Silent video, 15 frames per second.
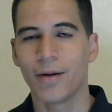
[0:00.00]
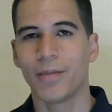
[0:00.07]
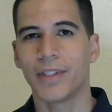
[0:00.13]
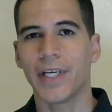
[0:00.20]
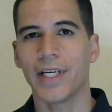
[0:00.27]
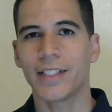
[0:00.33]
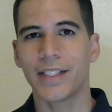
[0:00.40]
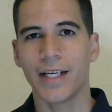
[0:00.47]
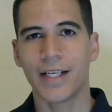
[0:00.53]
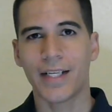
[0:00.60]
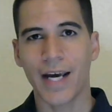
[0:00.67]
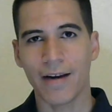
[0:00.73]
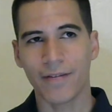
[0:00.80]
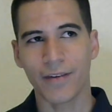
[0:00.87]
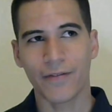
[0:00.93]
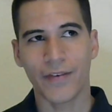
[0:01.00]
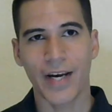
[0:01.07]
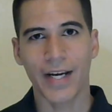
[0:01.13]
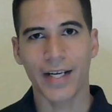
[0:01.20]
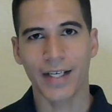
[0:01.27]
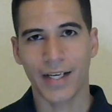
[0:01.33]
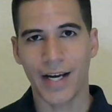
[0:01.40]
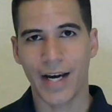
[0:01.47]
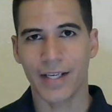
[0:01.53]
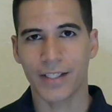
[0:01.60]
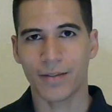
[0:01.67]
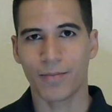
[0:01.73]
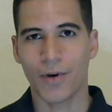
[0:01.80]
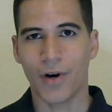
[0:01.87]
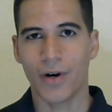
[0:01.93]
But they said David Fagen had a
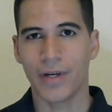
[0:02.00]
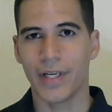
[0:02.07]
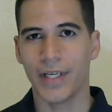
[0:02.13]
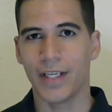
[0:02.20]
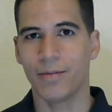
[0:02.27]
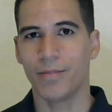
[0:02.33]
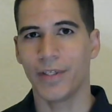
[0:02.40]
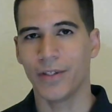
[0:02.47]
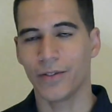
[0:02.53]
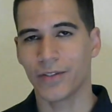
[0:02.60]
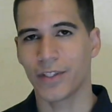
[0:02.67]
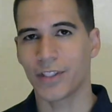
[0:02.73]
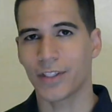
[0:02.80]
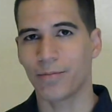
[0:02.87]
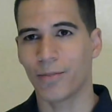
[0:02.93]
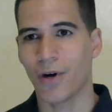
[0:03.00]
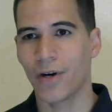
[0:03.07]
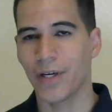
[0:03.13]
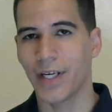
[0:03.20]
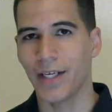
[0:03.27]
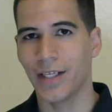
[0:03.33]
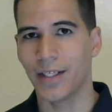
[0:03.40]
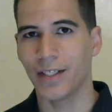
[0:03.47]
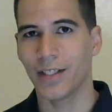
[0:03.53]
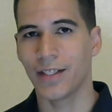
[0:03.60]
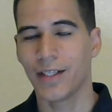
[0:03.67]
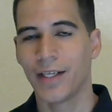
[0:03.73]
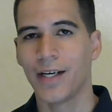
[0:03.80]
small head, but it was a small head,